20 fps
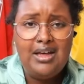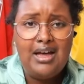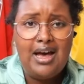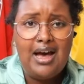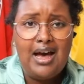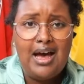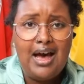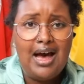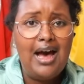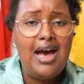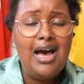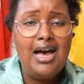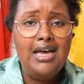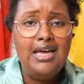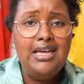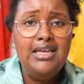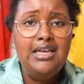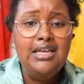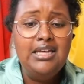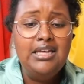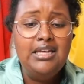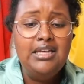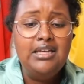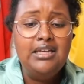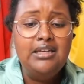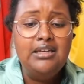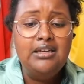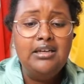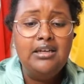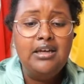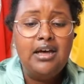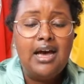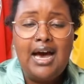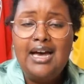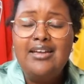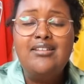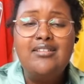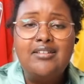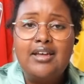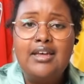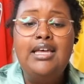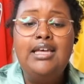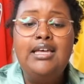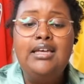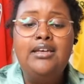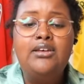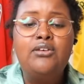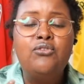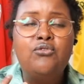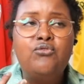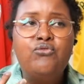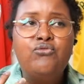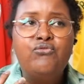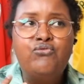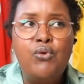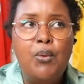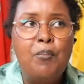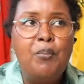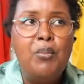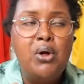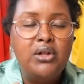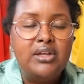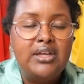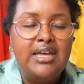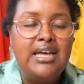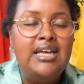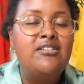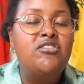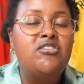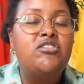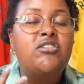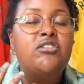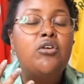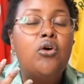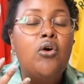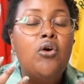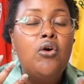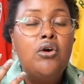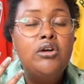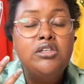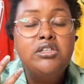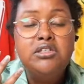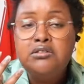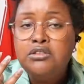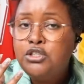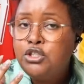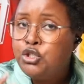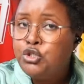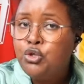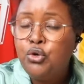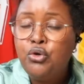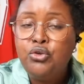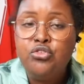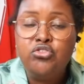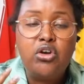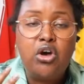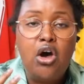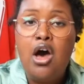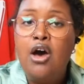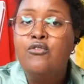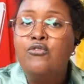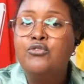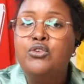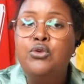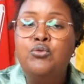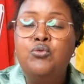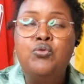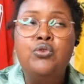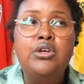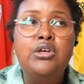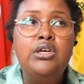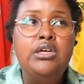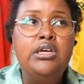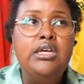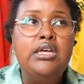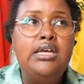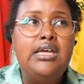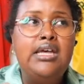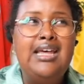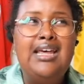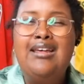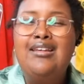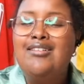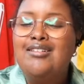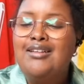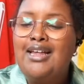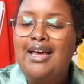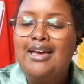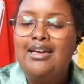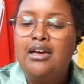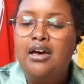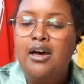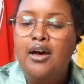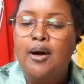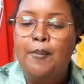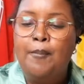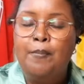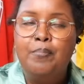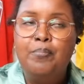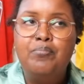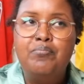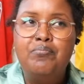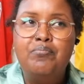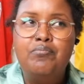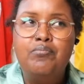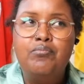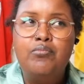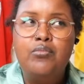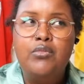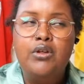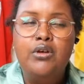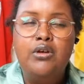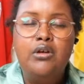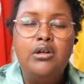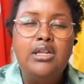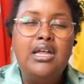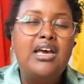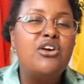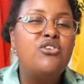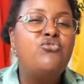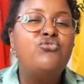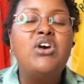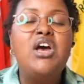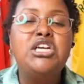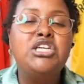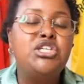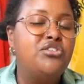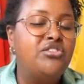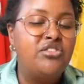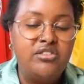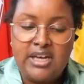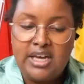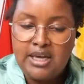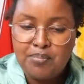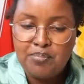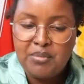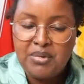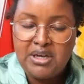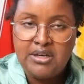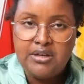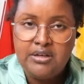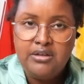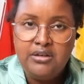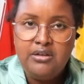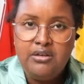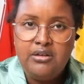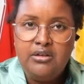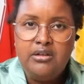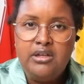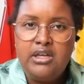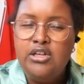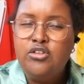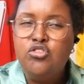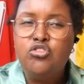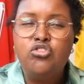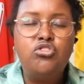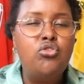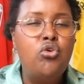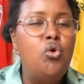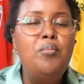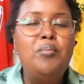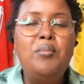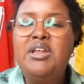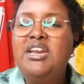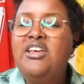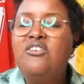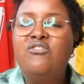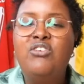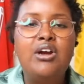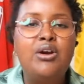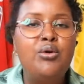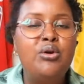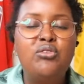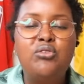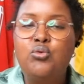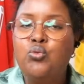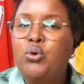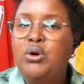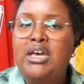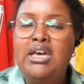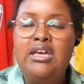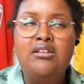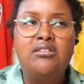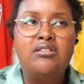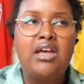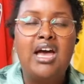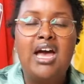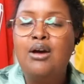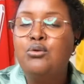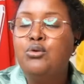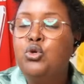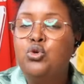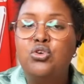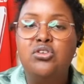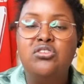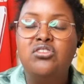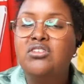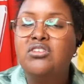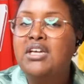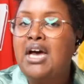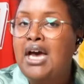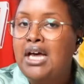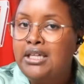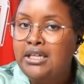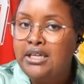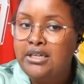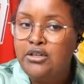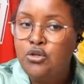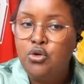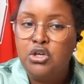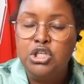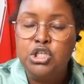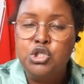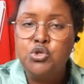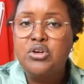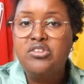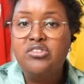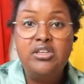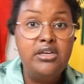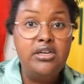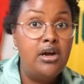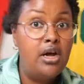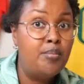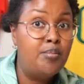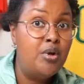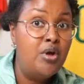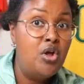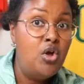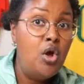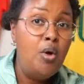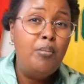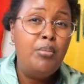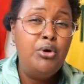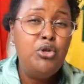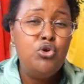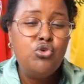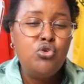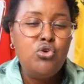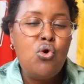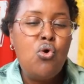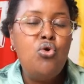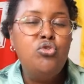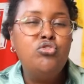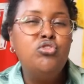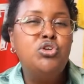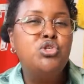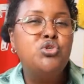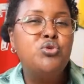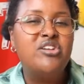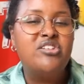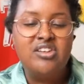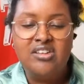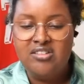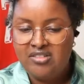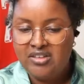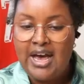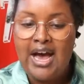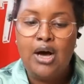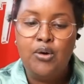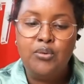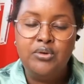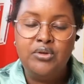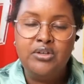I think football kits shirts often is like a fashion statement. It's so many various ways how you can style it. You can dress it up, but you can also dress it down.